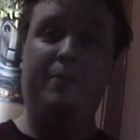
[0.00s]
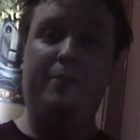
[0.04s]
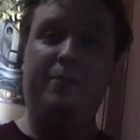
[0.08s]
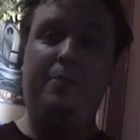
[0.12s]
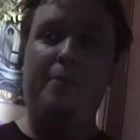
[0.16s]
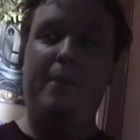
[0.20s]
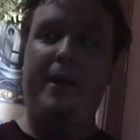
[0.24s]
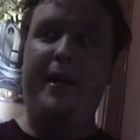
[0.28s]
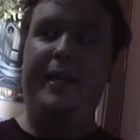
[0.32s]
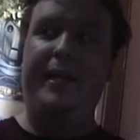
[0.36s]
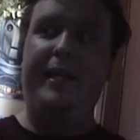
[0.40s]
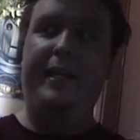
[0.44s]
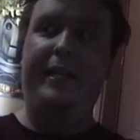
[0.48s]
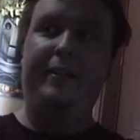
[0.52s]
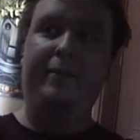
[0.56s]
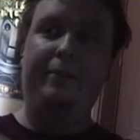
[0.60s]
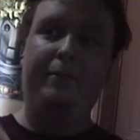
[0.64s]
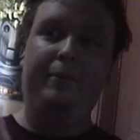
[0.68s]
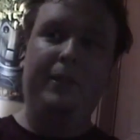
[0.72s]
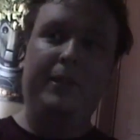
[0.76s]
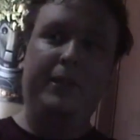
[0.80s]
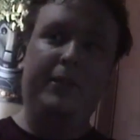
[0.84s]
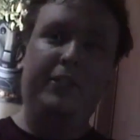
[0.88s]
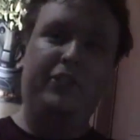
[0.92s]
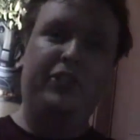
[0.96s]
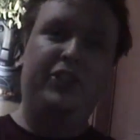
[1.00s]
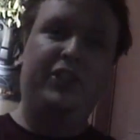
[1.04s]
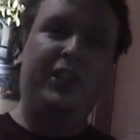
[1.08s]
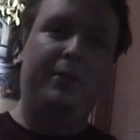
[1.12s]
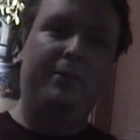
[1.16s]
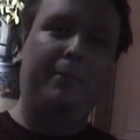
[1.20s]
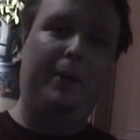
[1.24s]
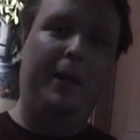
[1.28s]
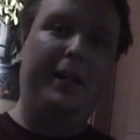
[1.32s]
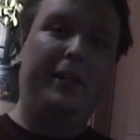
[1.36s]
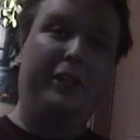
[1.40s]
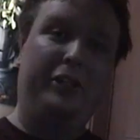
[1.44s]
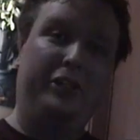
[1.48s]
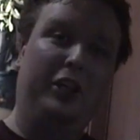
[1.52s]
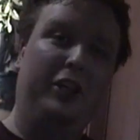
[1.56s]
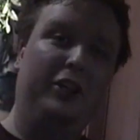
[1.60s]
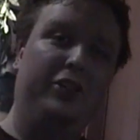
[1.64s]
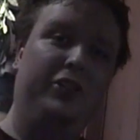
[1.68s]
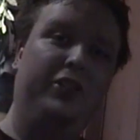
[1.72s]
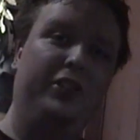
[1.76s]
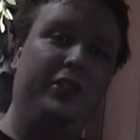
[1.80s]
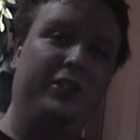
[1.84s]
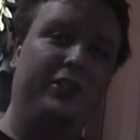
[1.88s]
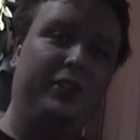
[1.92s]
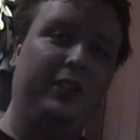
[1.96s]
making
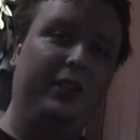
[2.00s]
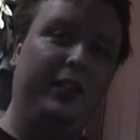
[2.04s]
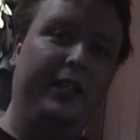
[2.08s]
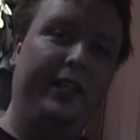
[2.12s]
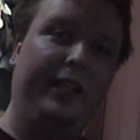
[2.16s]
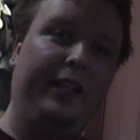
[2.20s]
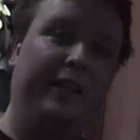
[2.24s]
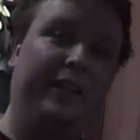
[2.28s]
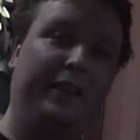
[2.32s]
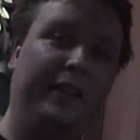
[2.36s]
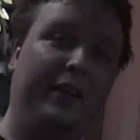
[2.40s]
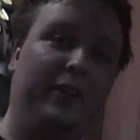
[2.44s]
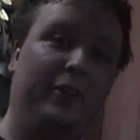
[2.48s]
Semi-Justice League